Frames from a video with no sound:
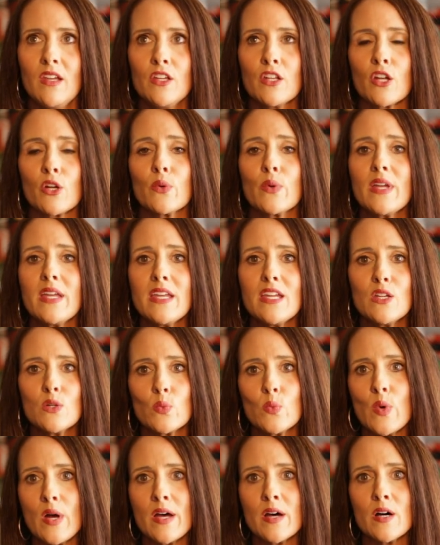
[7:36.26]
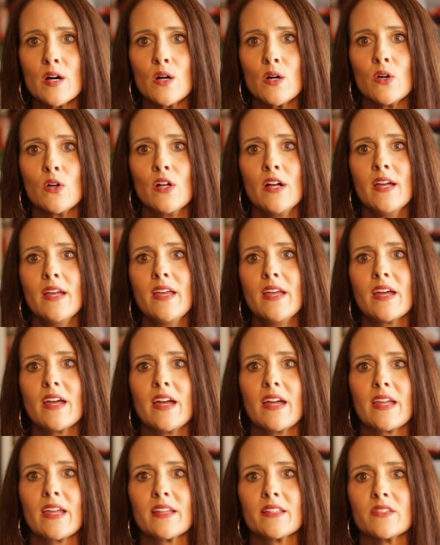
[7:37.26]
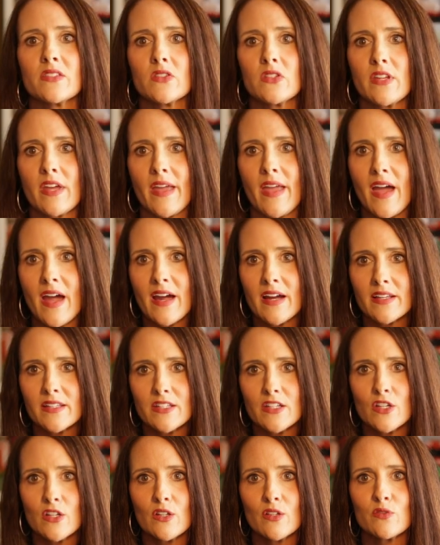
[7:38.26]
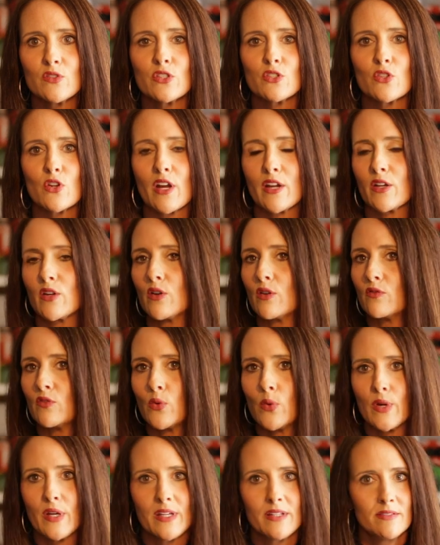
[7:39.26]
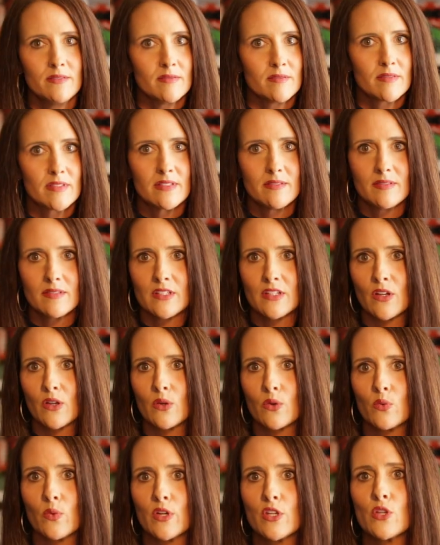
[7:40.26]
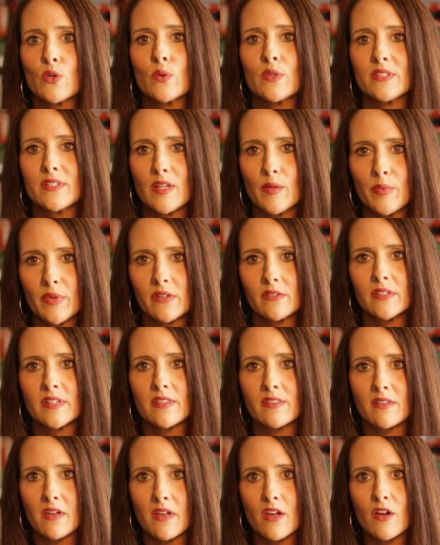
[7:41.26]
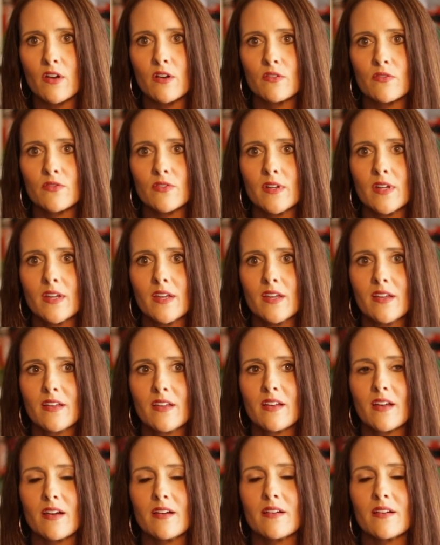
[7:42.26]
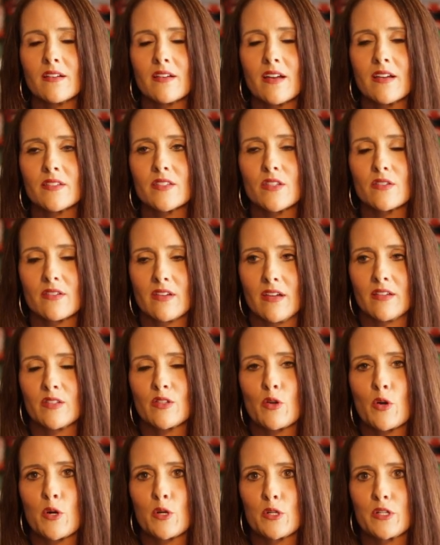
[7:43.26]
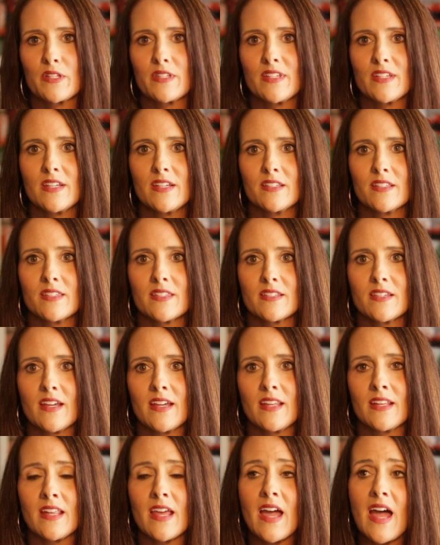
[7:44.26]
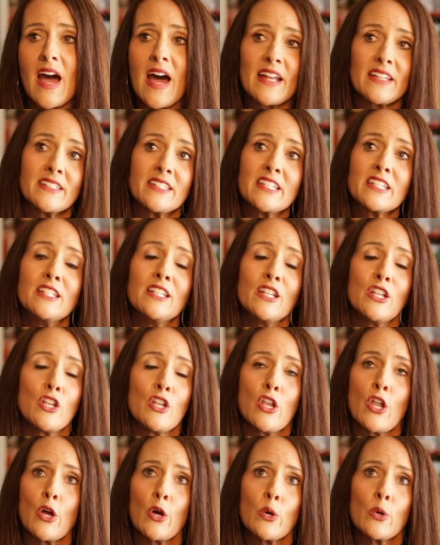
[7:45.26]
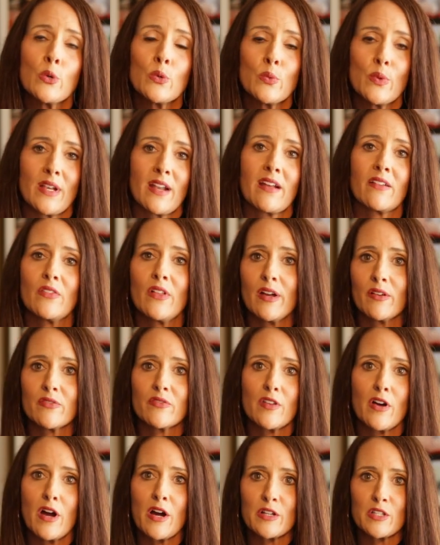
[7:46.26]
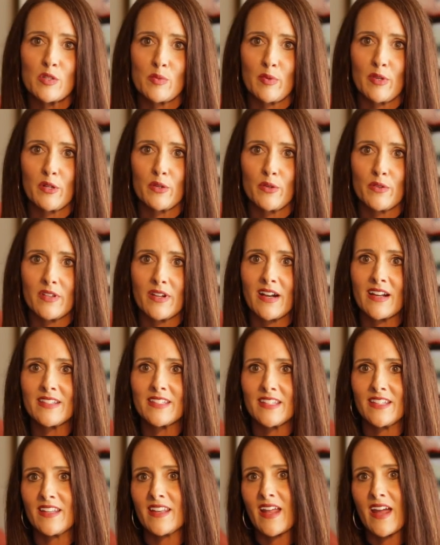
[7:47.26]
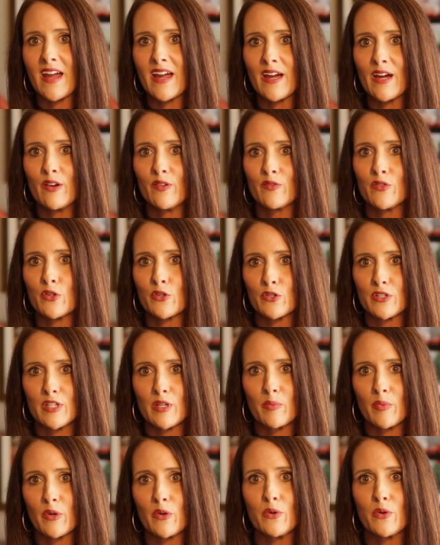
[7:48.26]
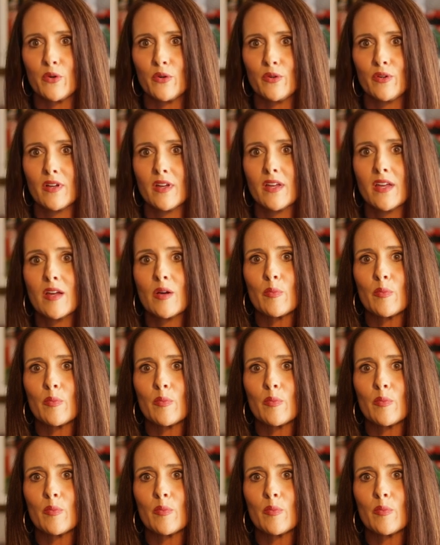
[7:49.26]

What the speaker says: you know, eat well and stay active to try to avoid, you know, what you would typically think of as heart disease. And I didn't know when I left the hospital that I didn't have your typical